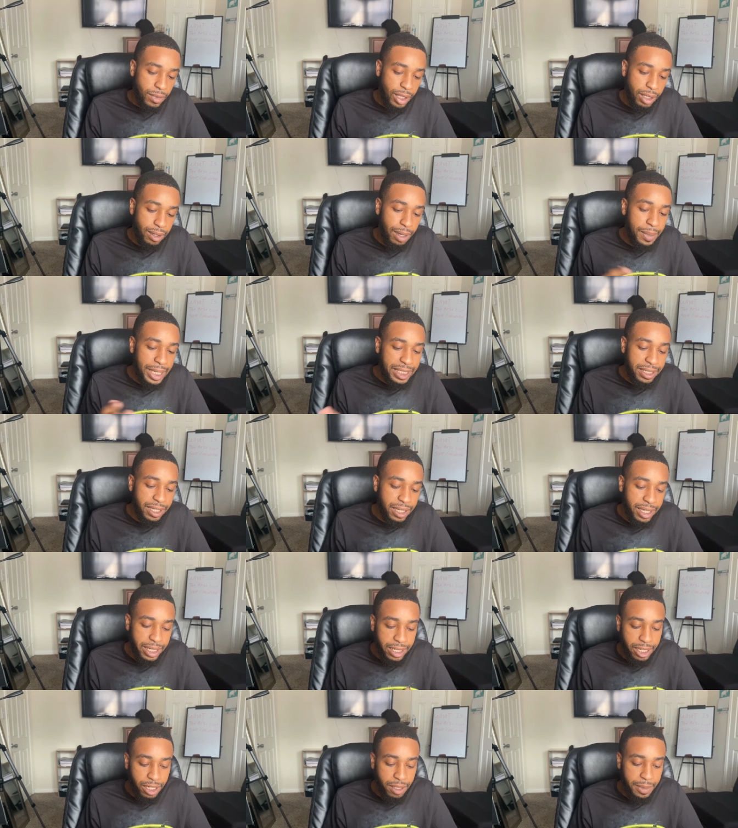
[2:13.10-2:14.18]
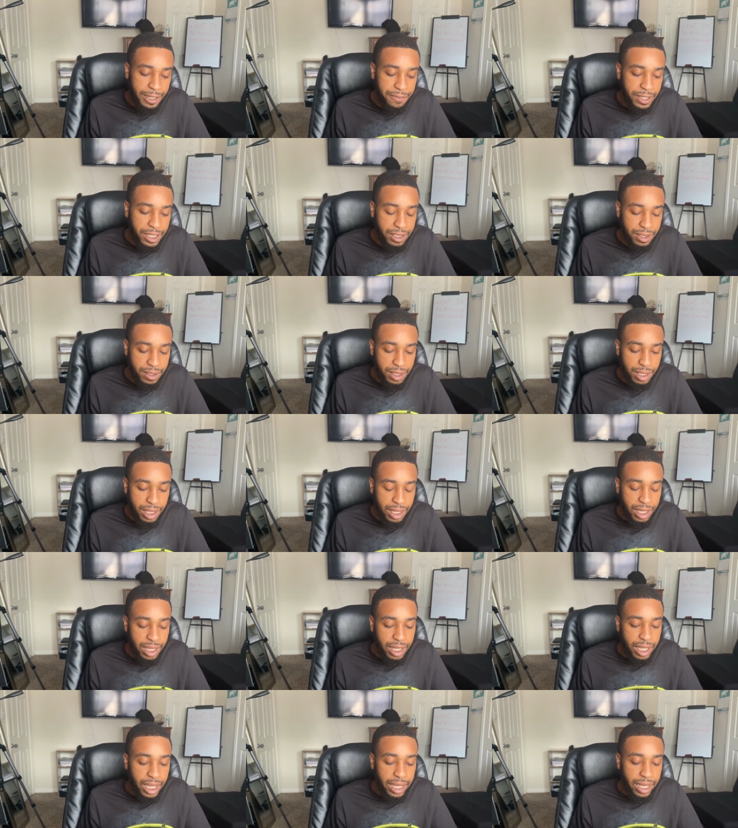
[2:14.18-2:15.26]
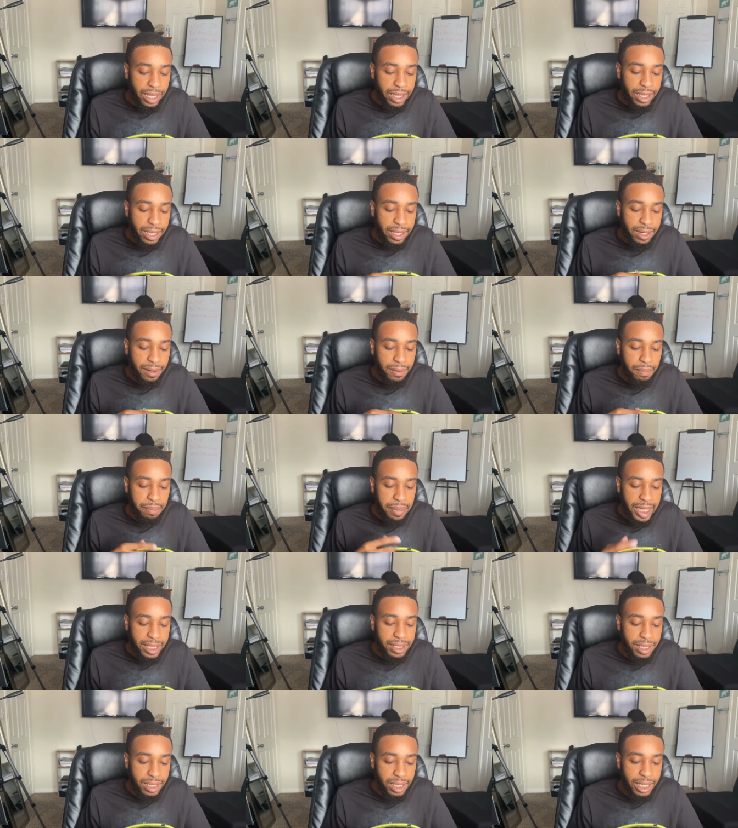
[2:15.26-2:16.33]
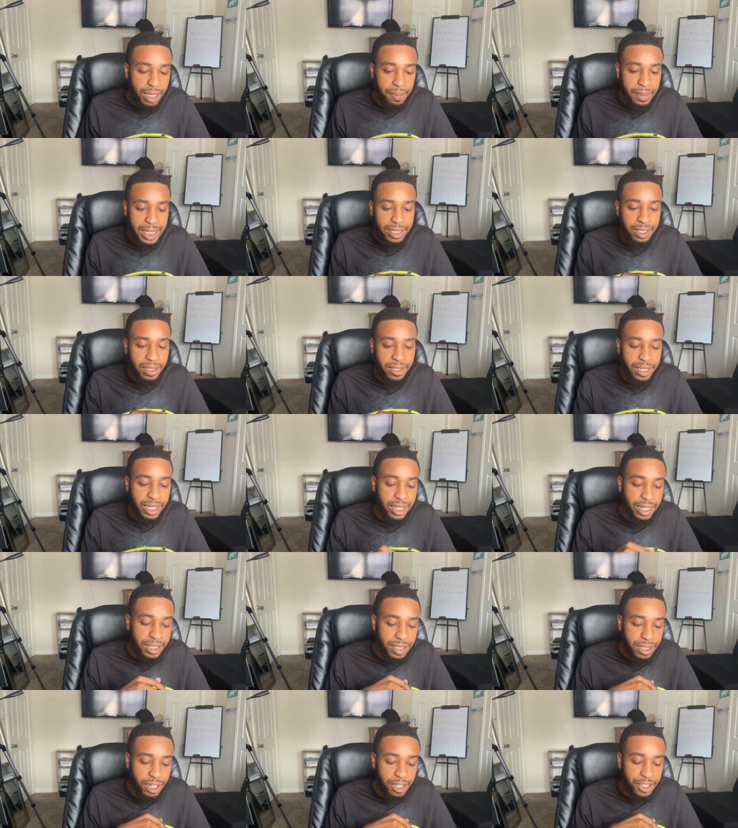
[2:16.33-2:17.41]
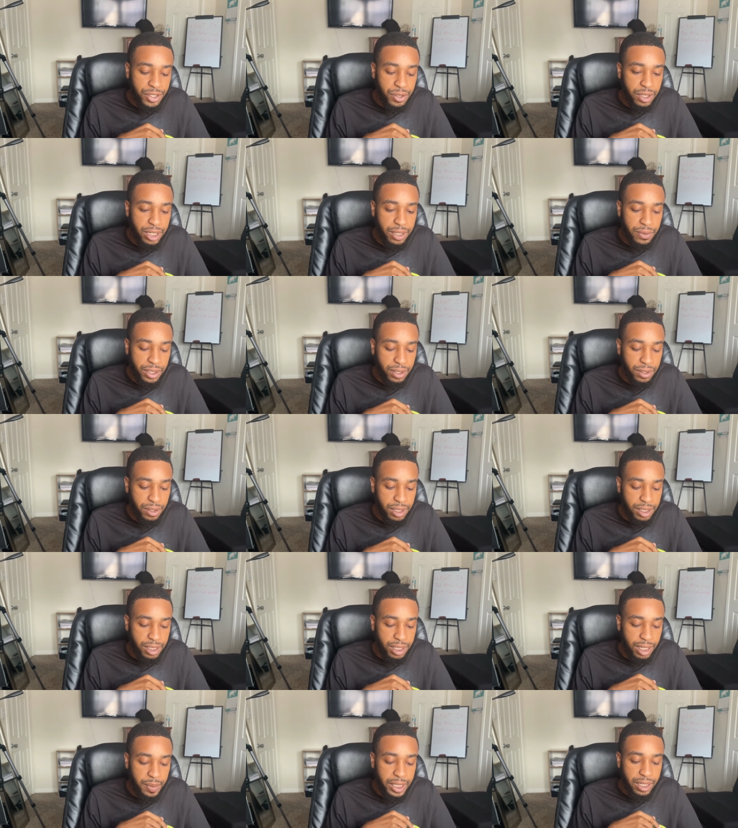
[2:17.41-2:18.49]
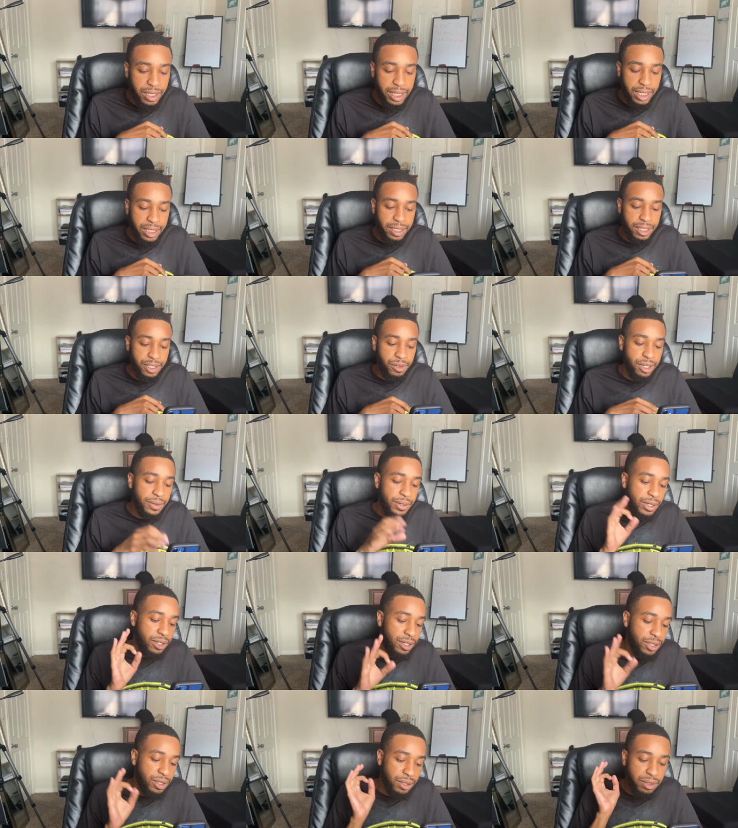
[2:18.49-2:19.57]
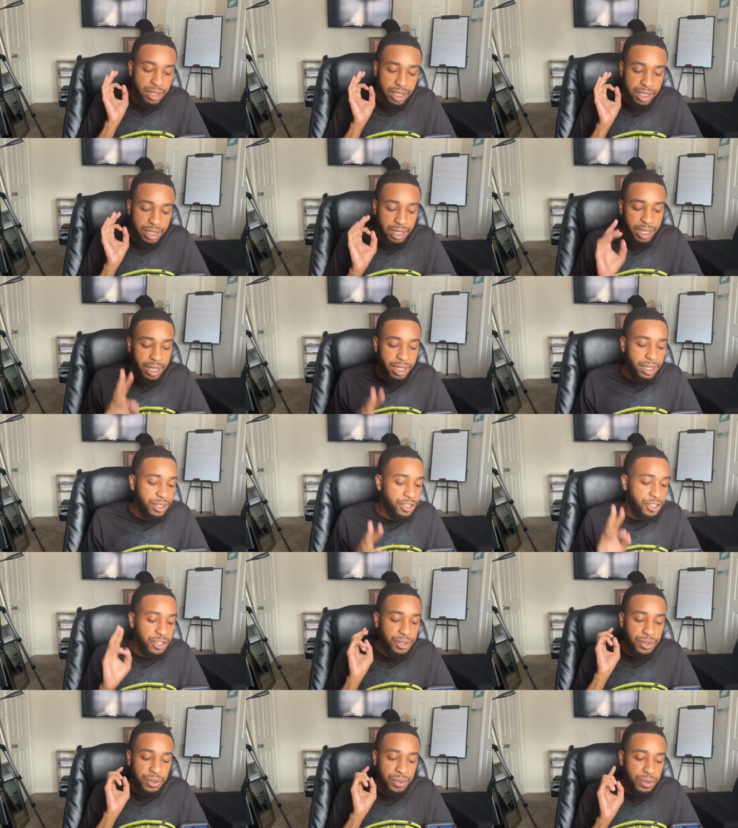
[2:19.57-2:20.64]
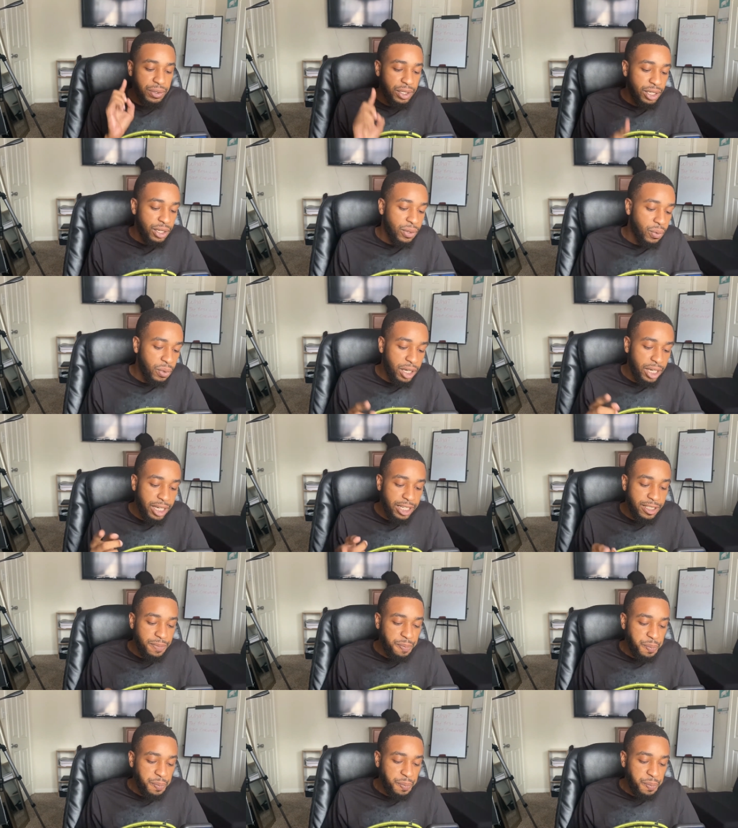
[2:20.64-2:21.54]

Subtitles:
I'm about to go ahead and go to my phone, and basically I'm about to go ahead and start screen recording. So let me go ahead and hit the screen record. 3, 2, 1,